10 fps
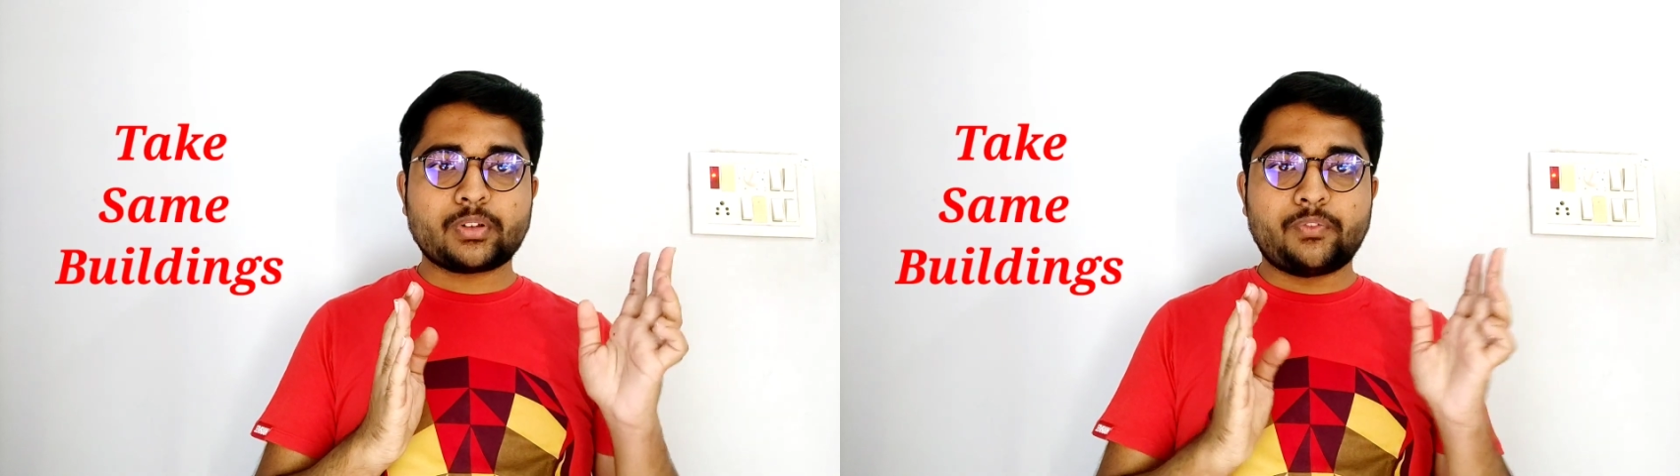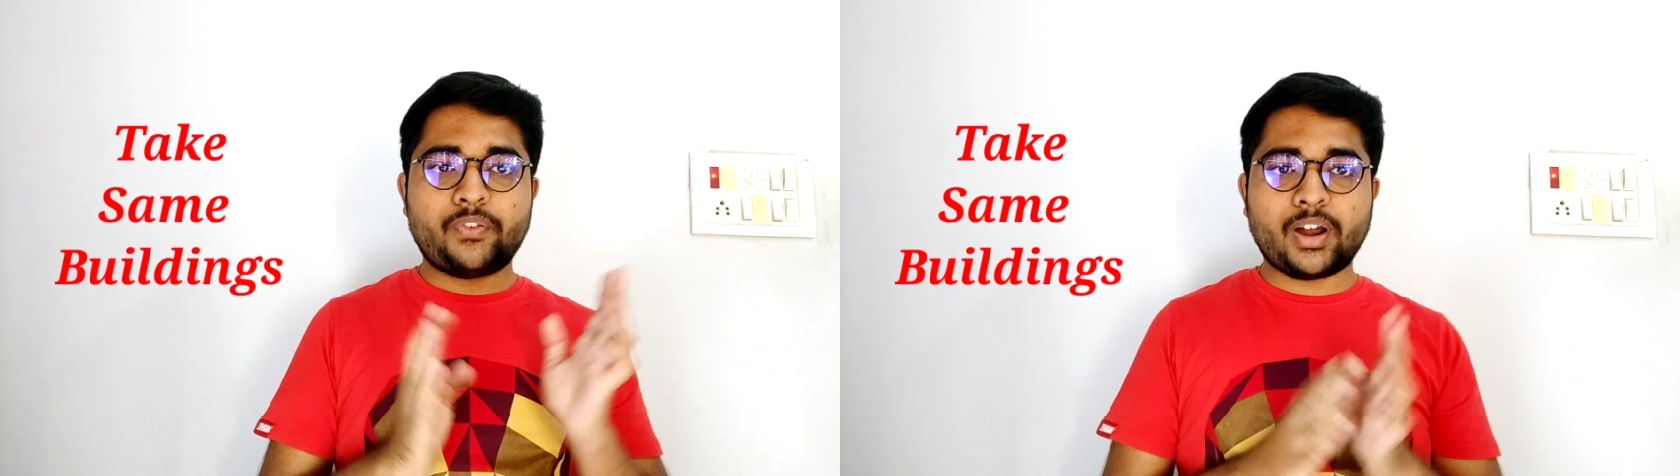
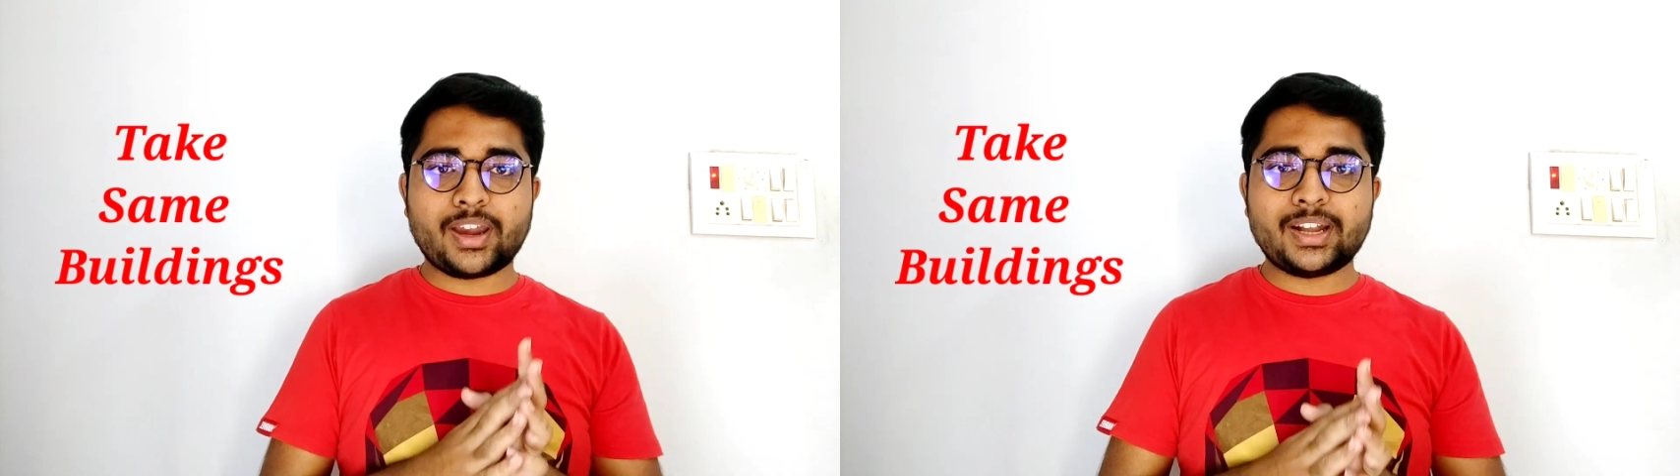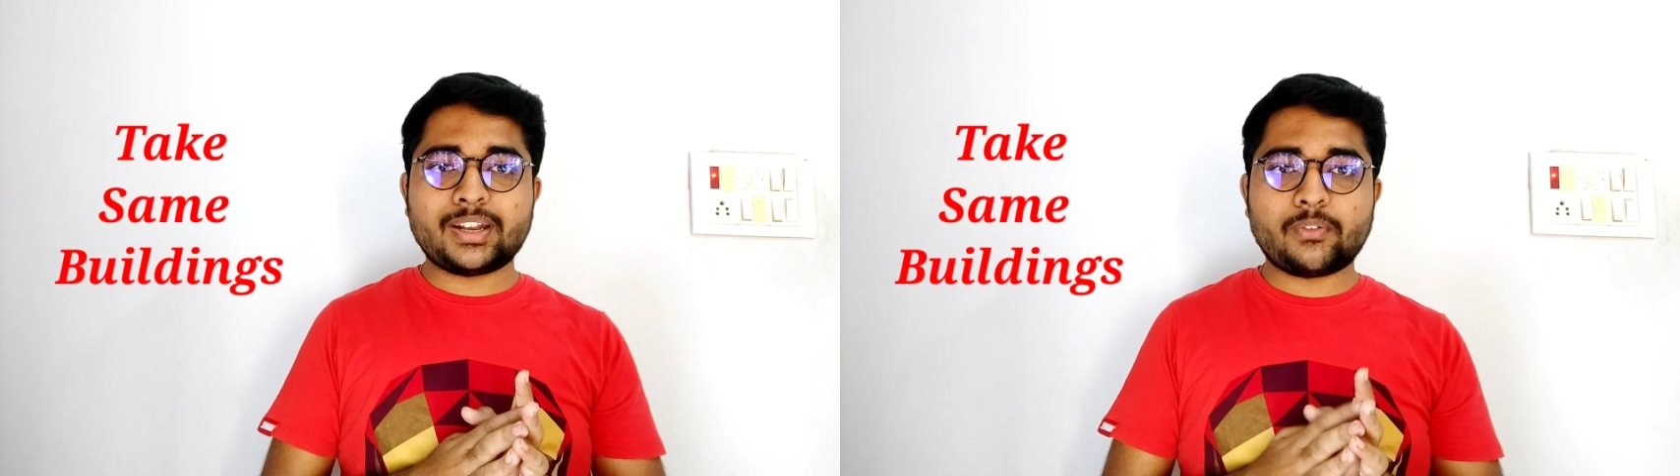
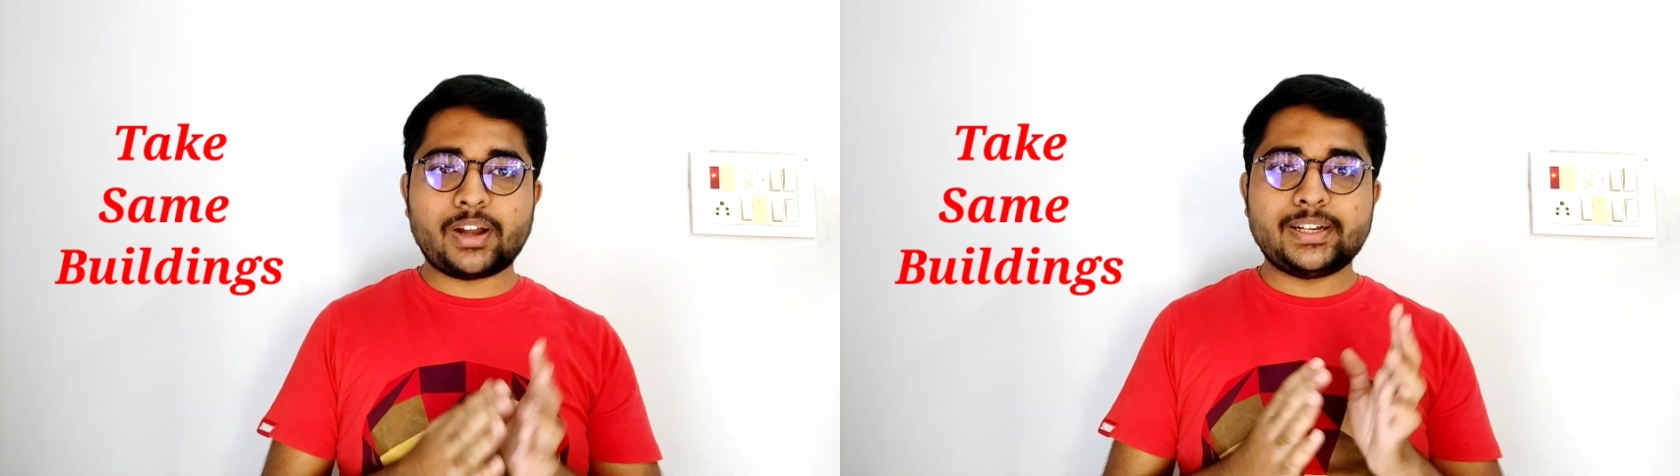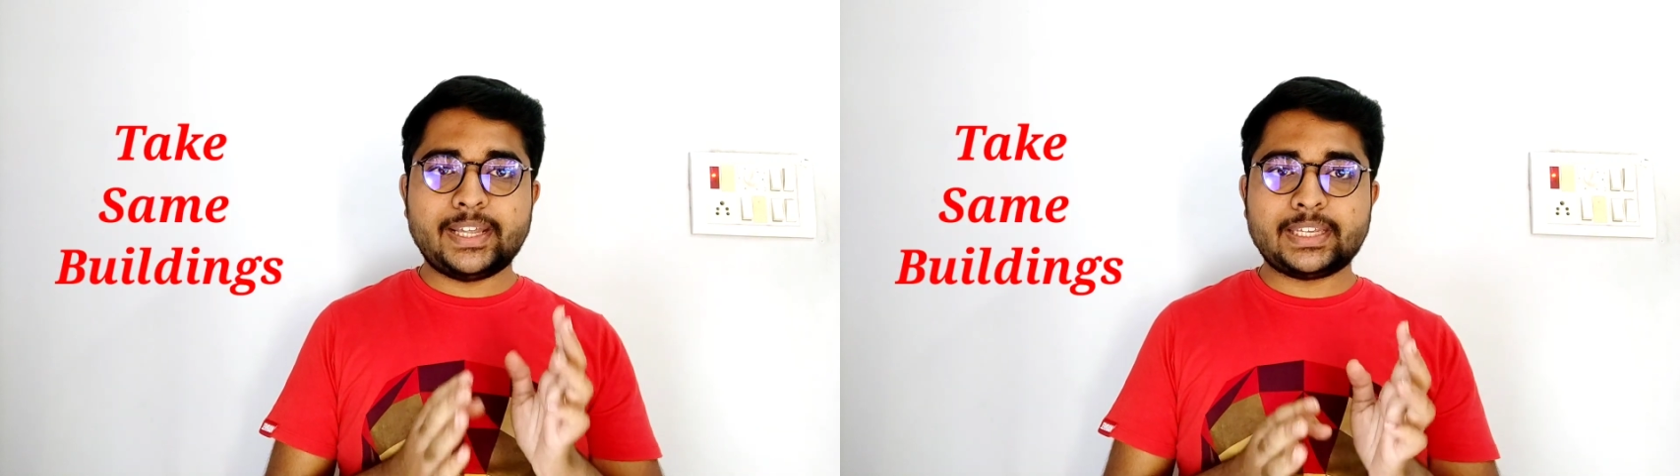forget
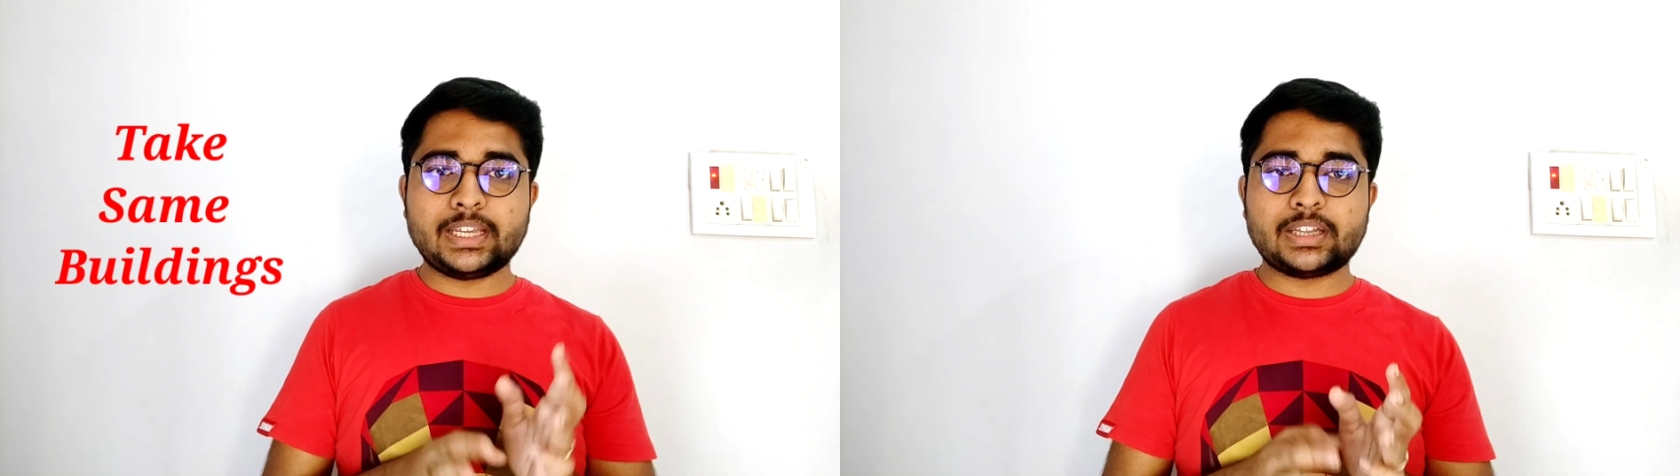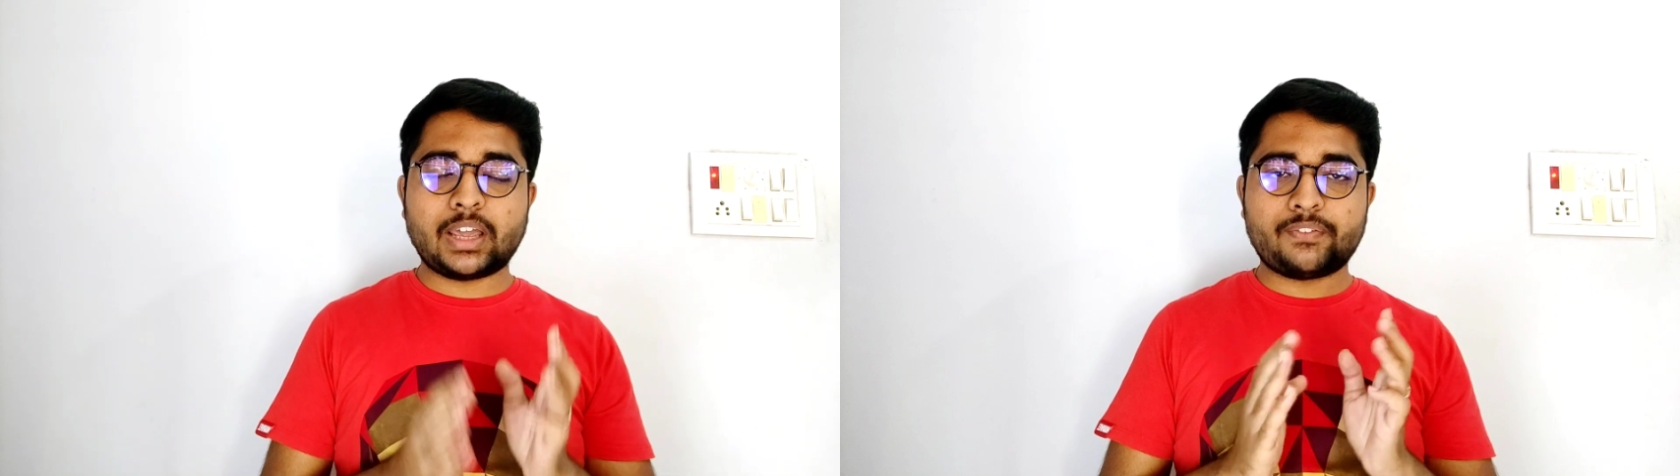while
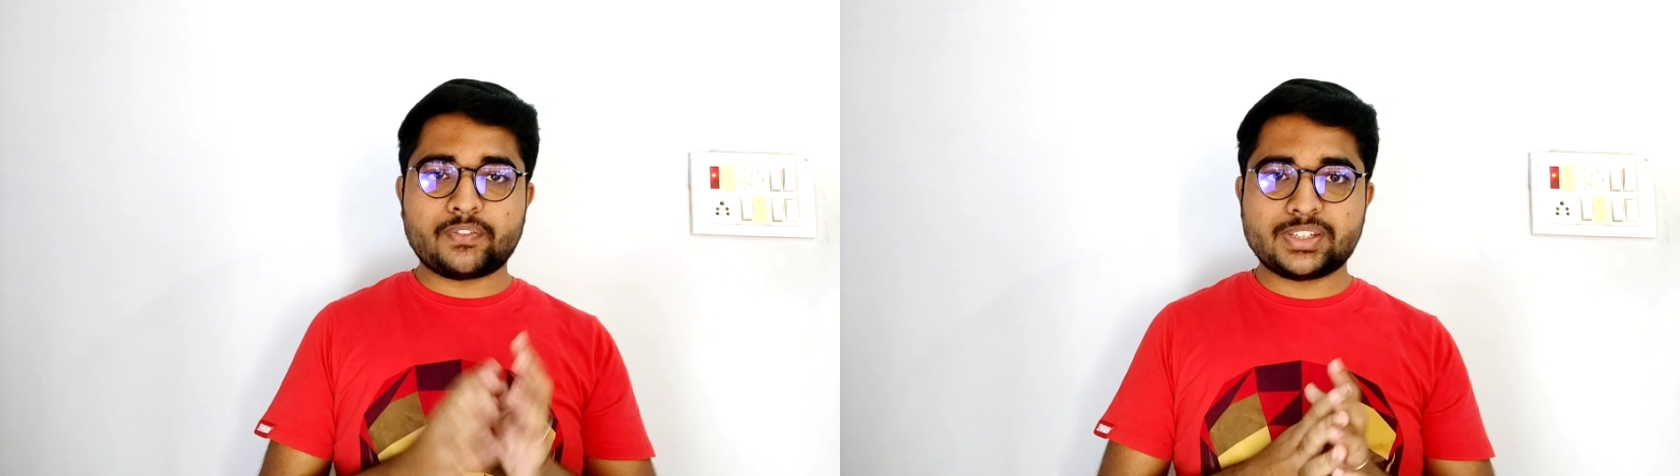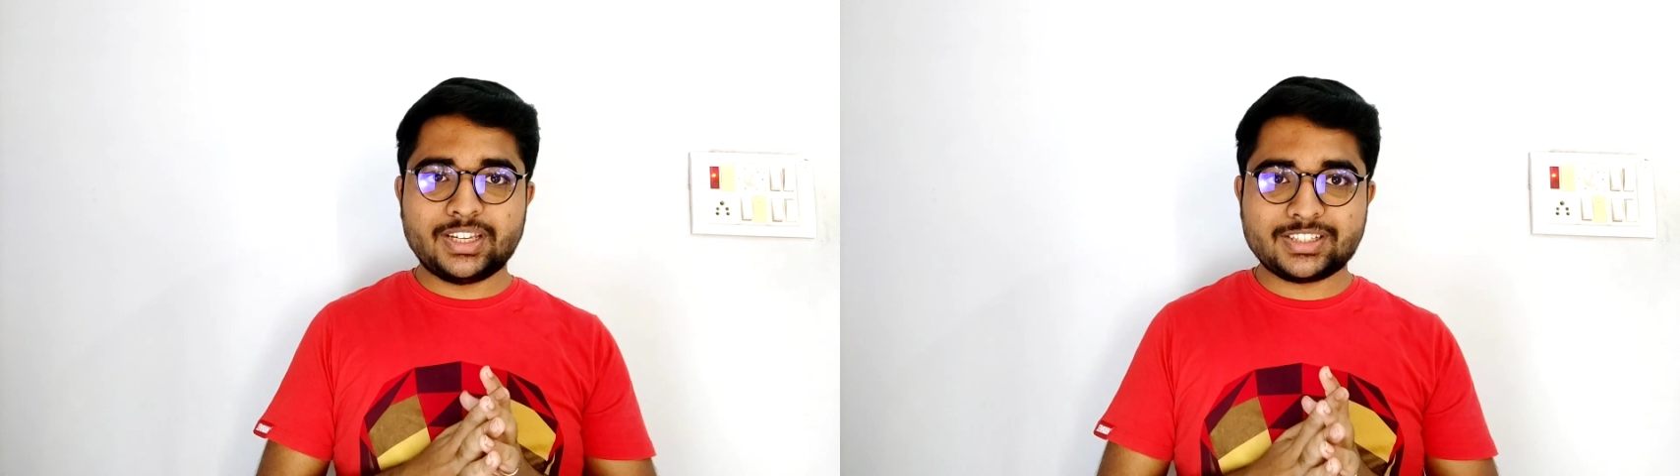taking the
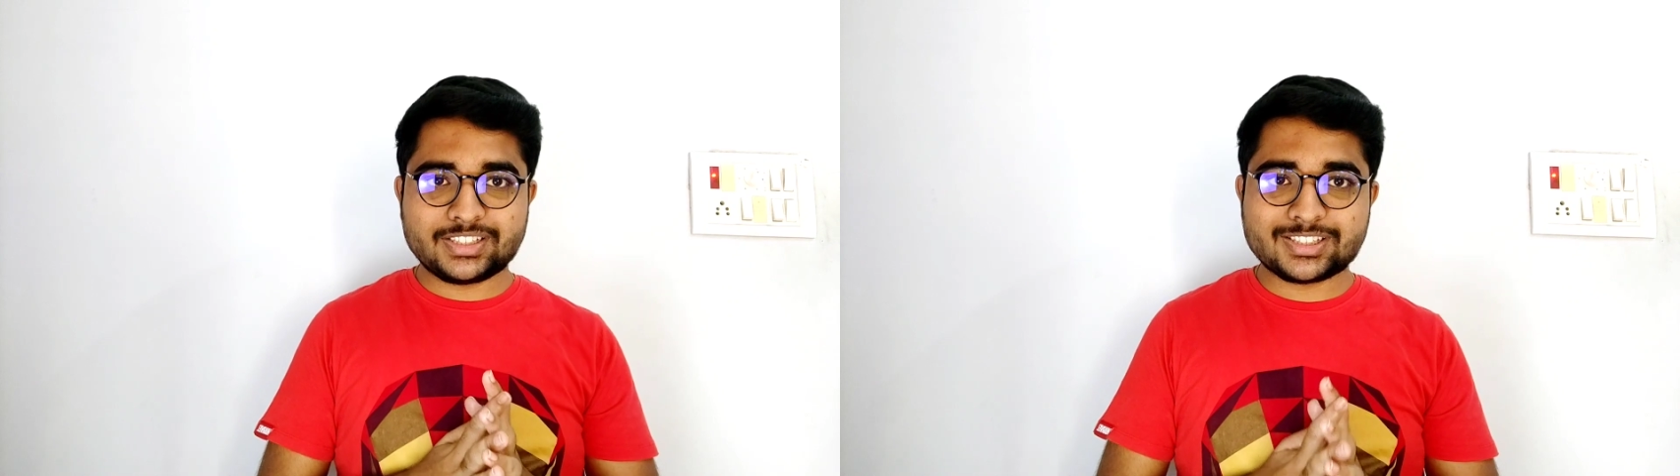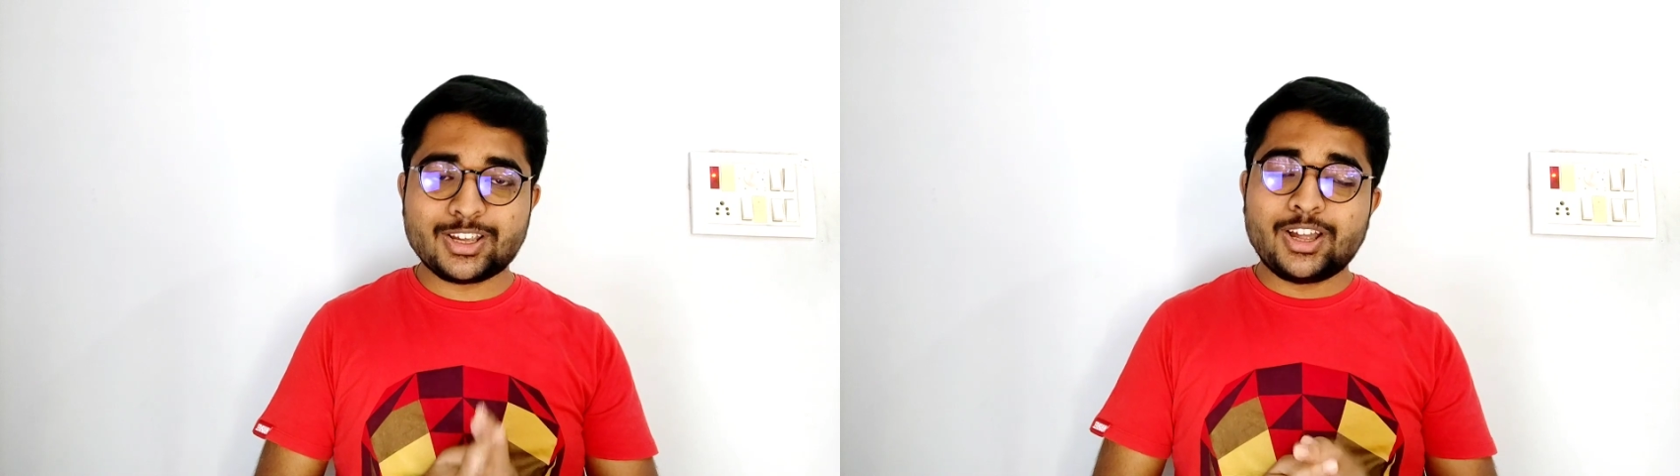FFCS
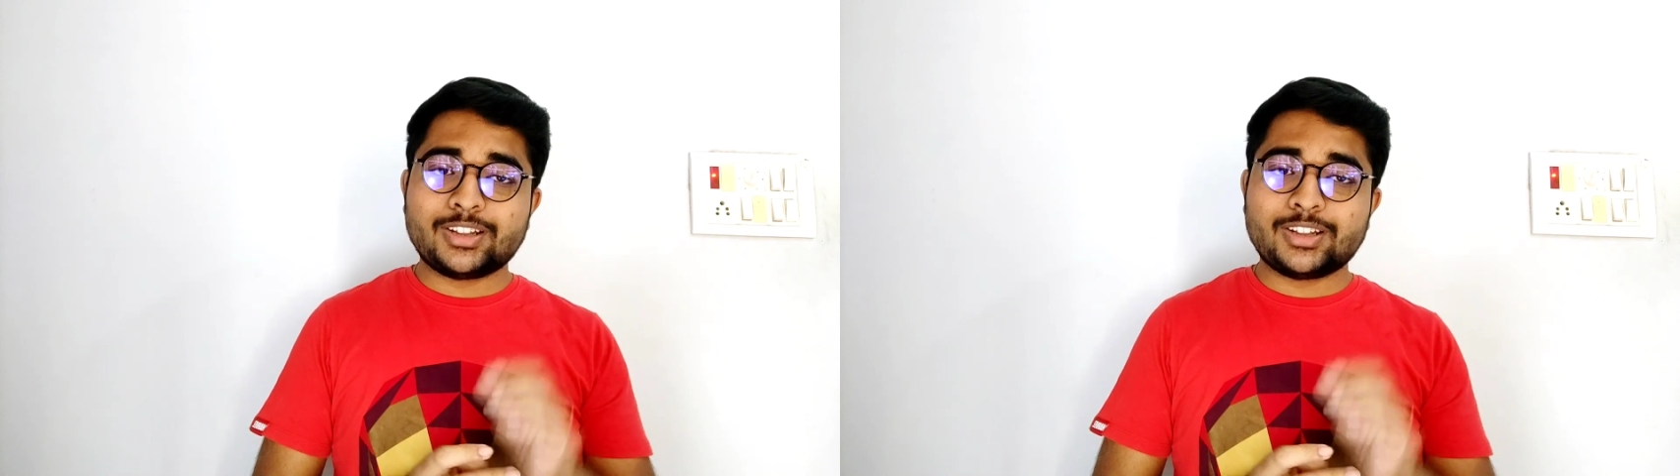is